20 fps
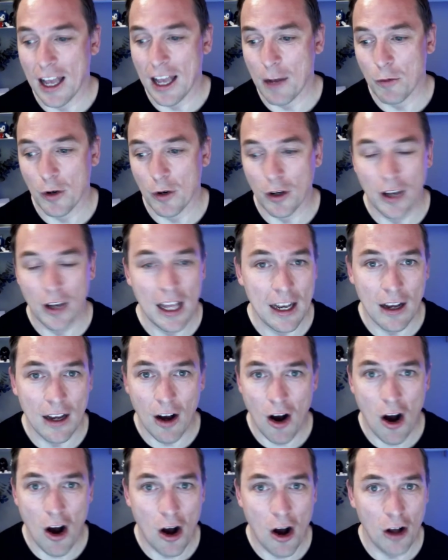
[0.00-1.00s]
and we're
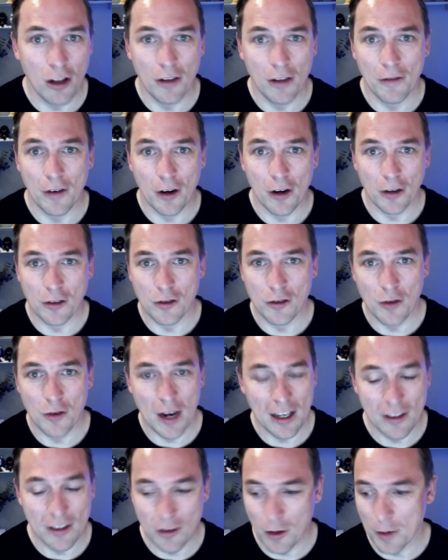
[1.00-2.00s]
getting all of our
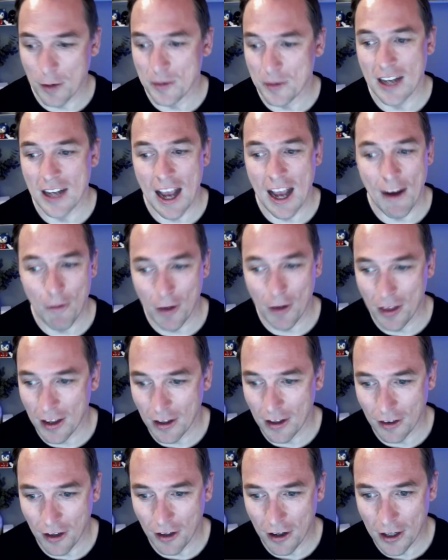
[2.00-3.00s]
transcripts and
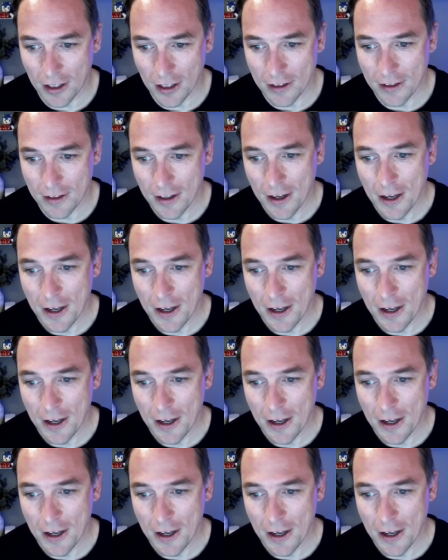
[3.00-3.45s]
everything logged.